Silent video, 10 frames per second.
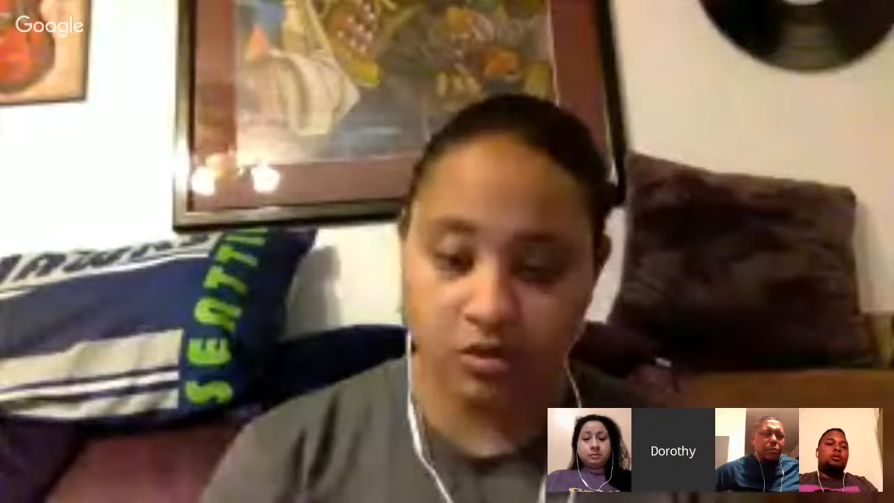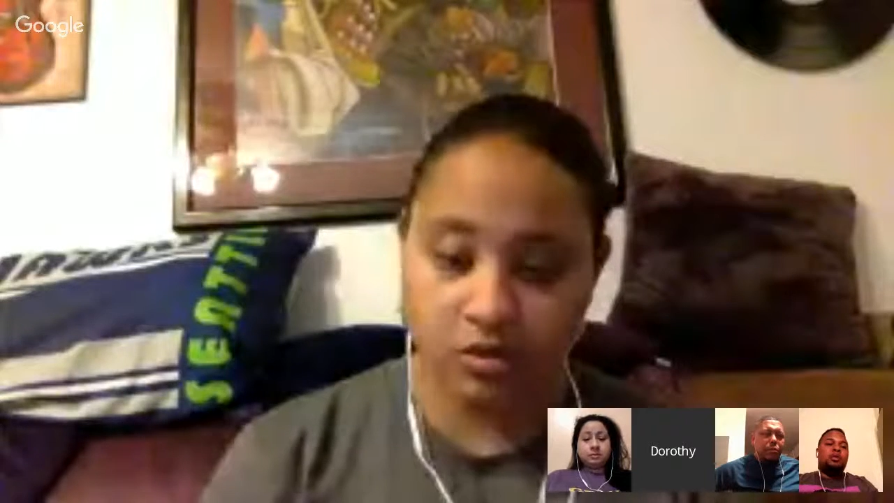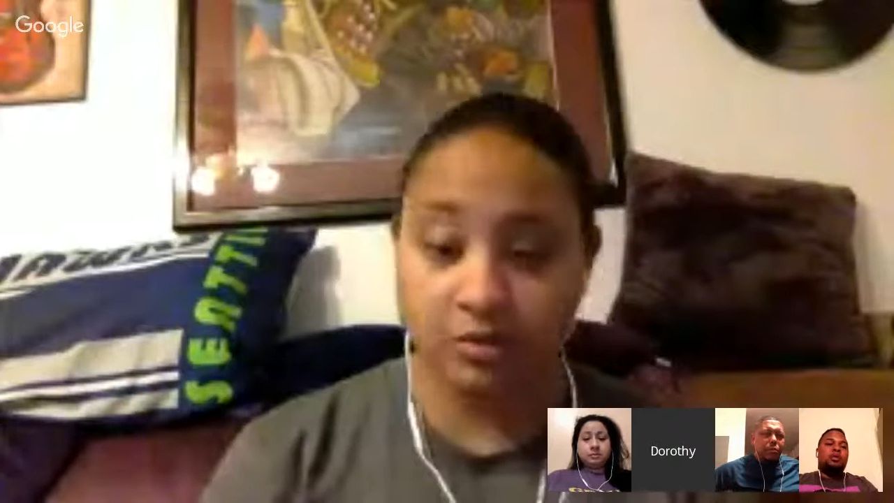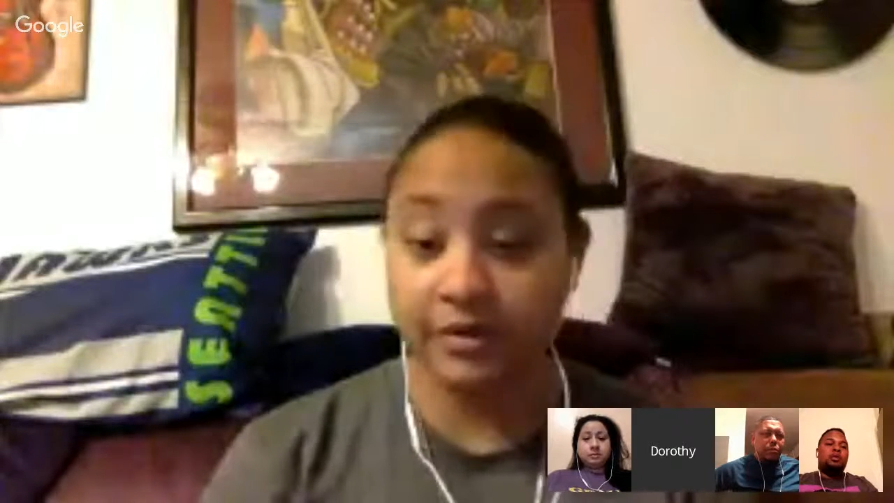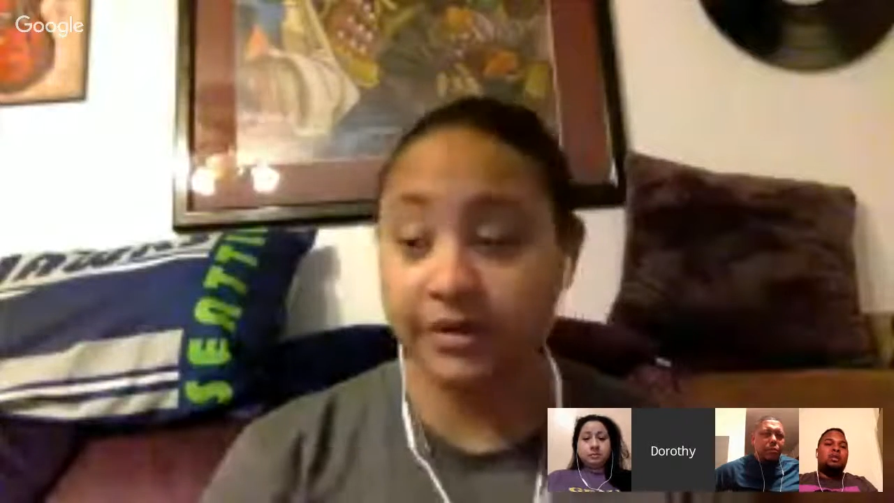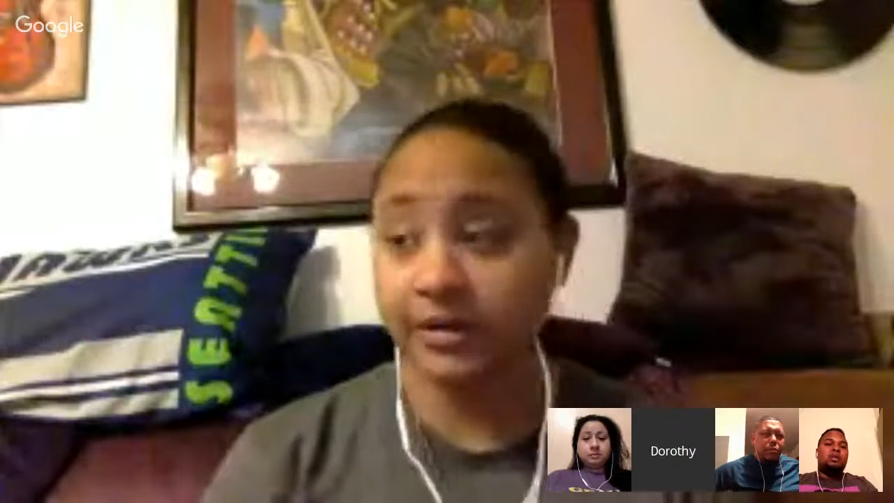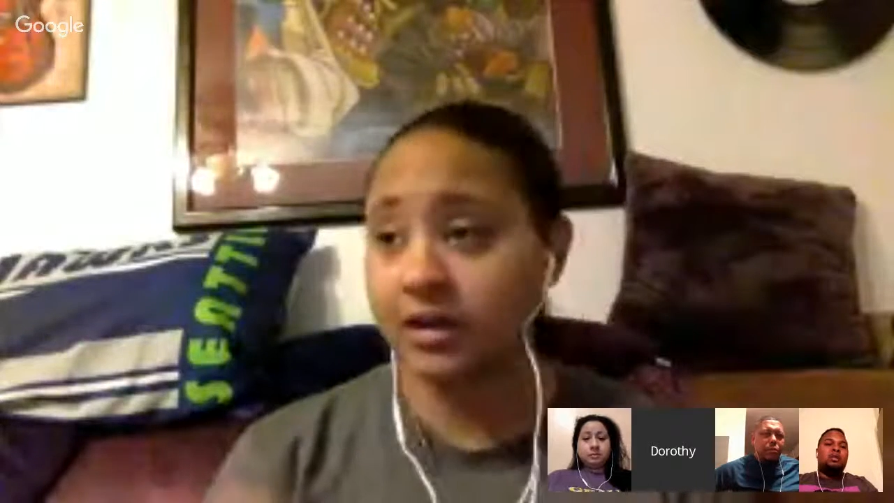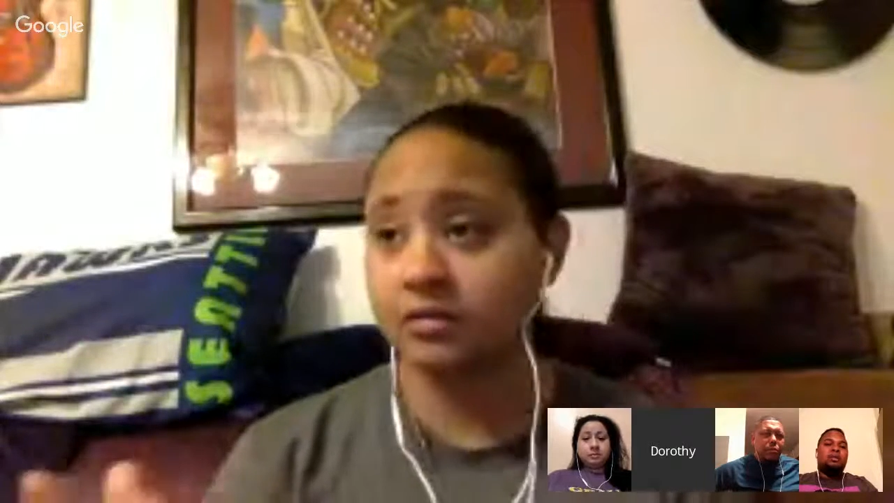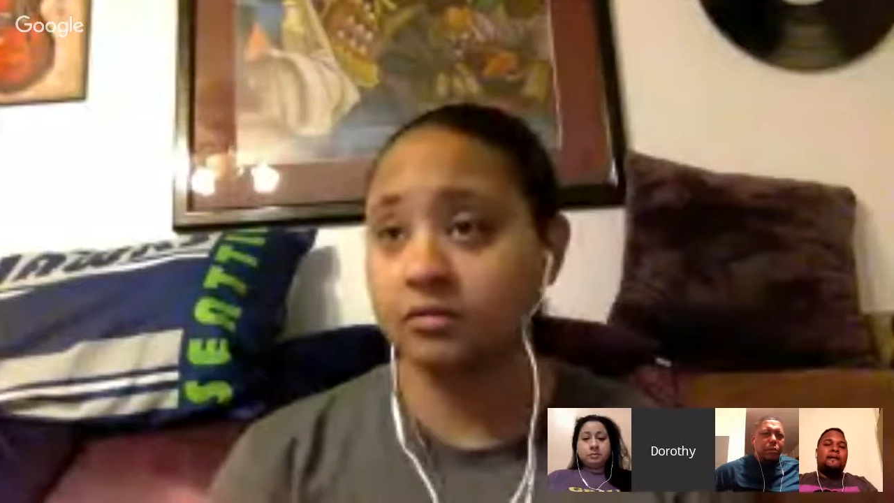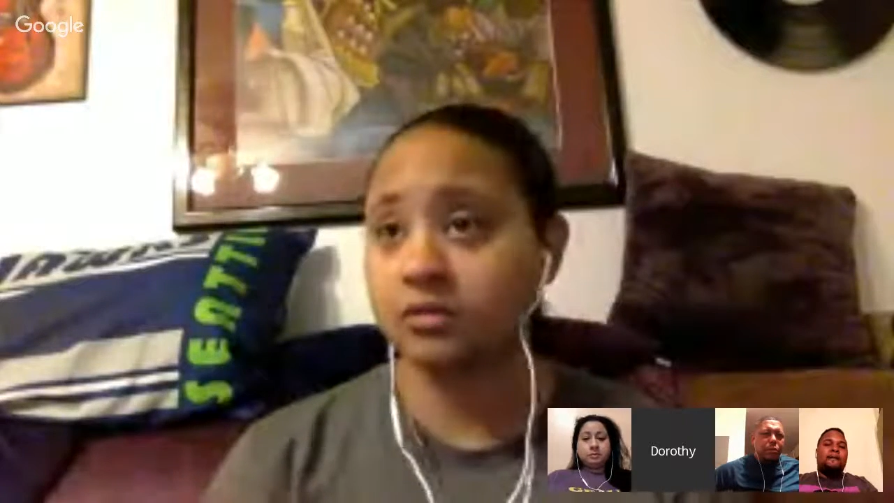Somebody, I
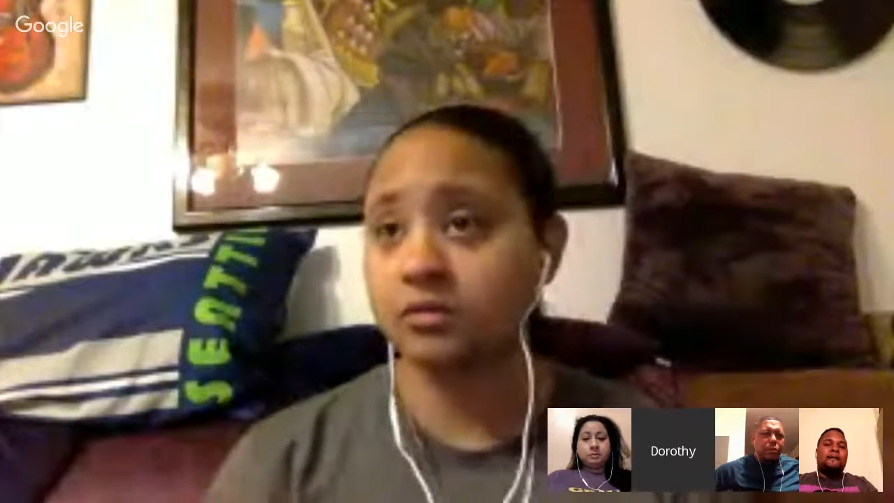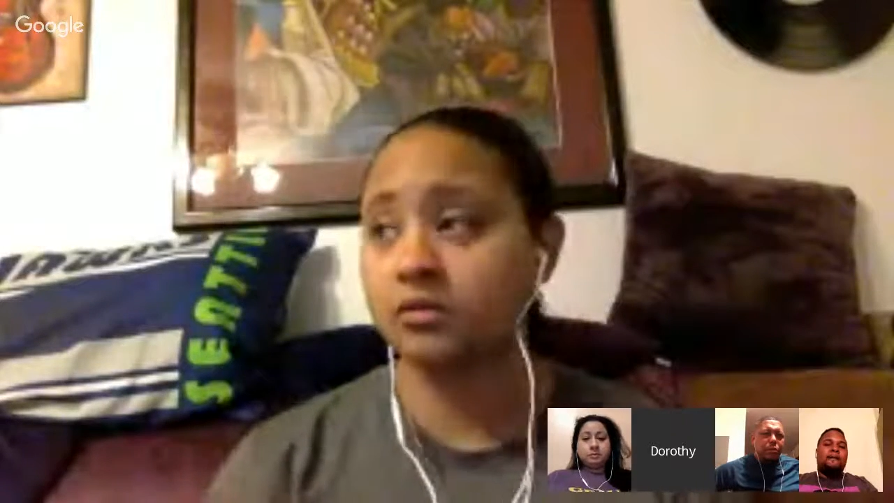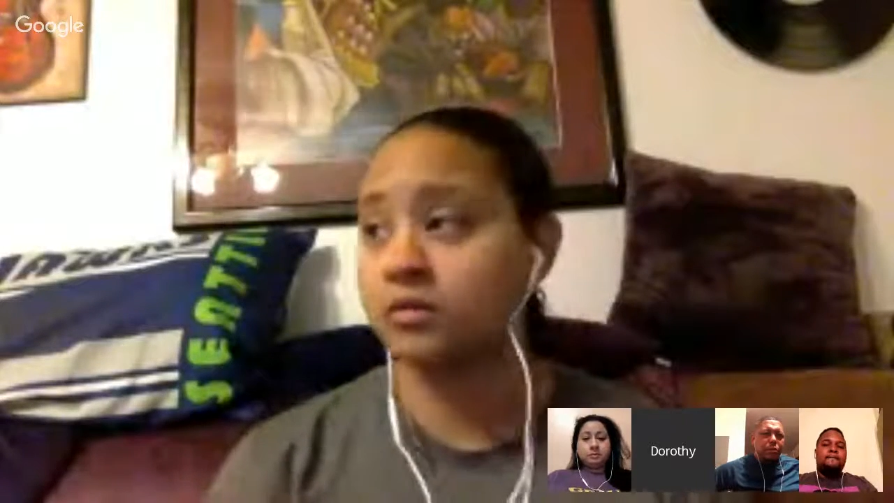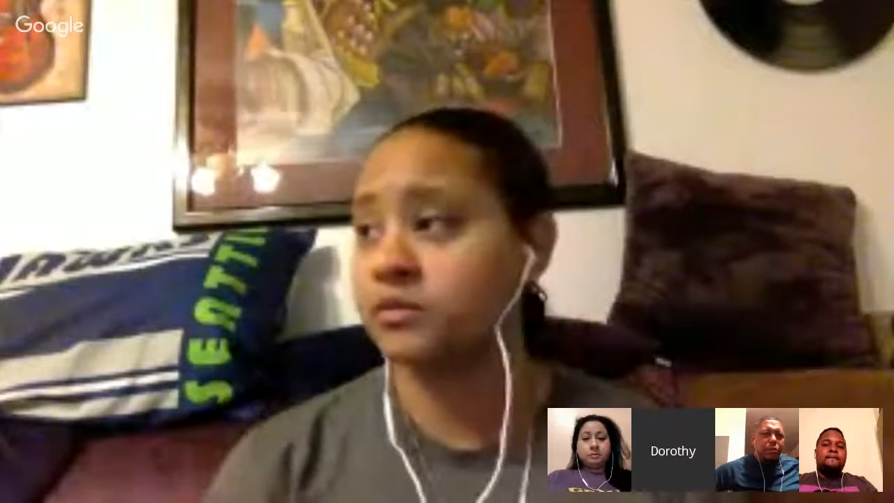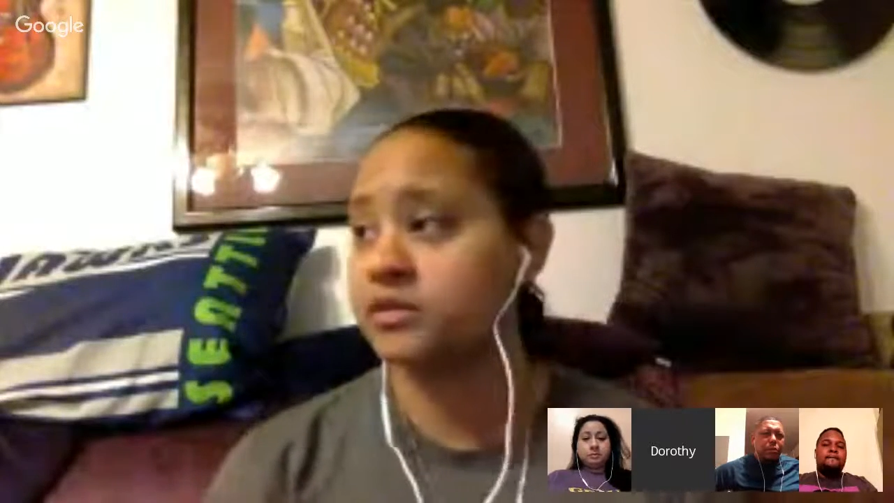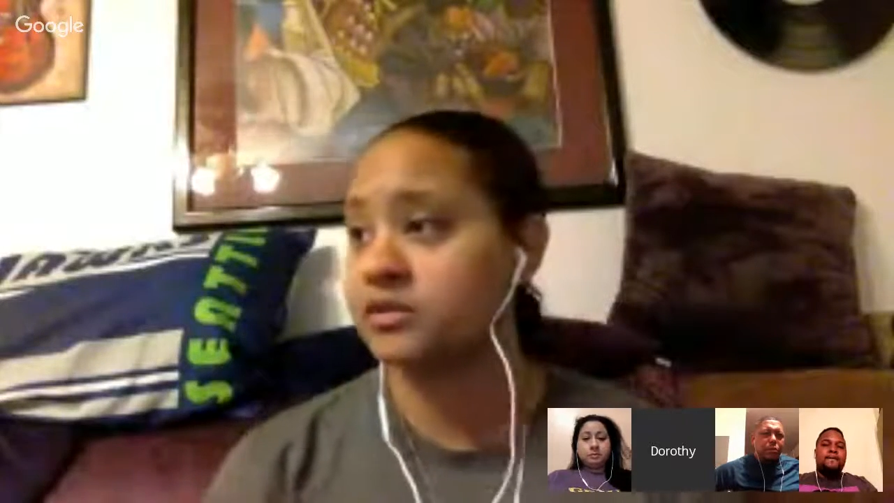don't know who it is,